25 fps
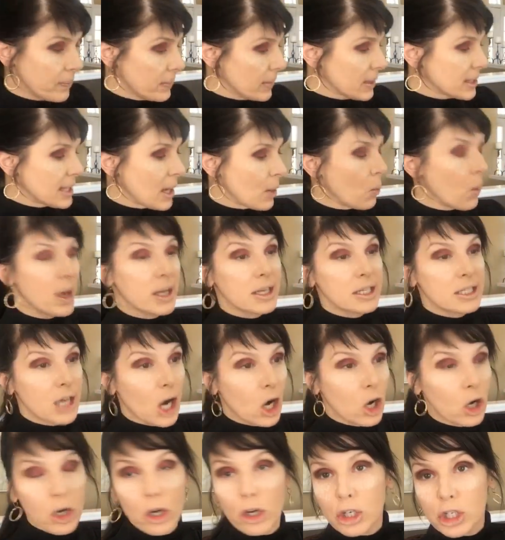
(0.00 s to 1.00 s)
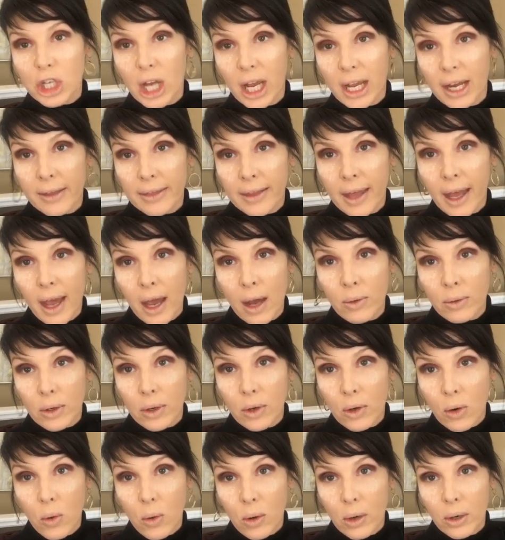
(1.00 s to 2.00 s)
because I want darker shade on the
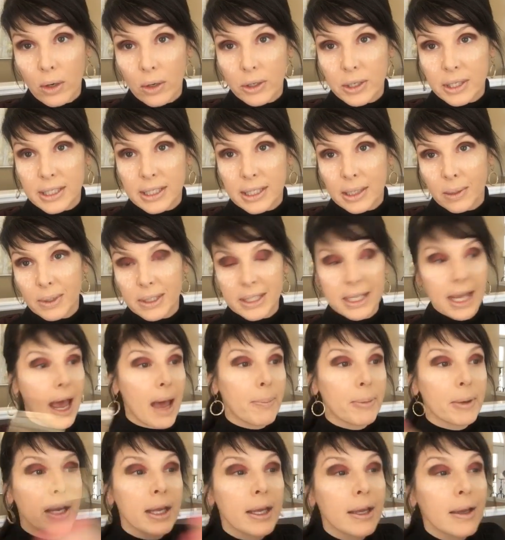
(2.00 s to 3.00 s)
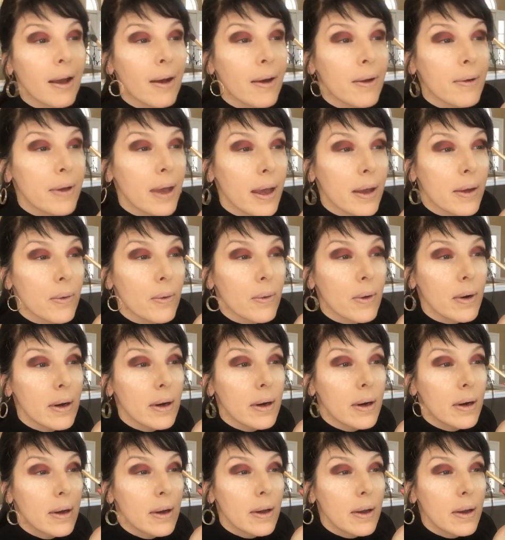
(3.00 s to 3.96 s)
outer corner. See what's happening? Okay, cool.